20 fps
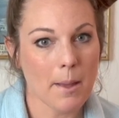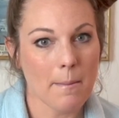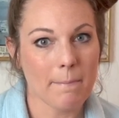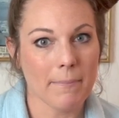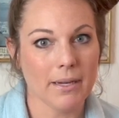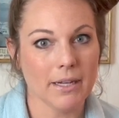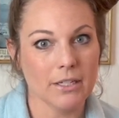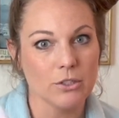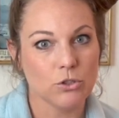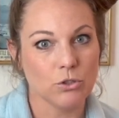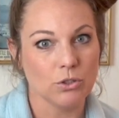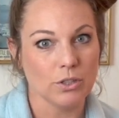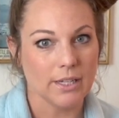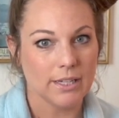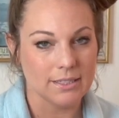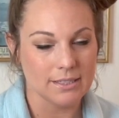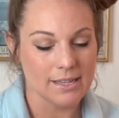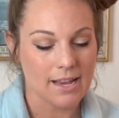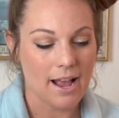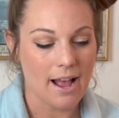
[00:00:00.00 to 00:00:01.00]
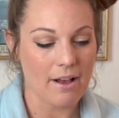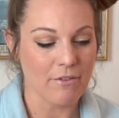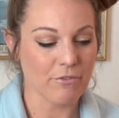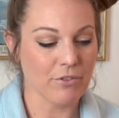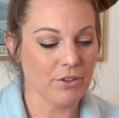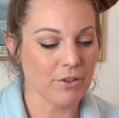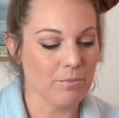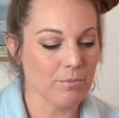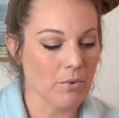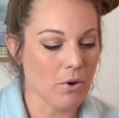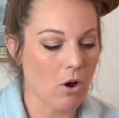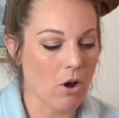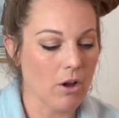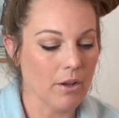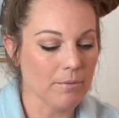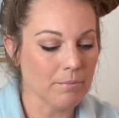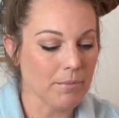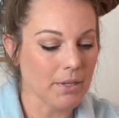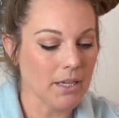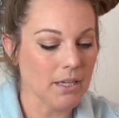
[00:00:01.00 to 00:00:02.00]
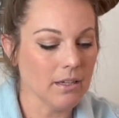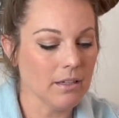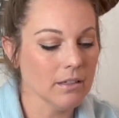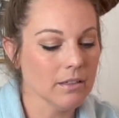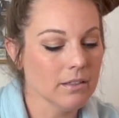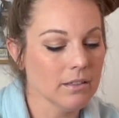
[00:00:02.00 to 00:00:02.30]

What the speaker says: but I do like to have them on me.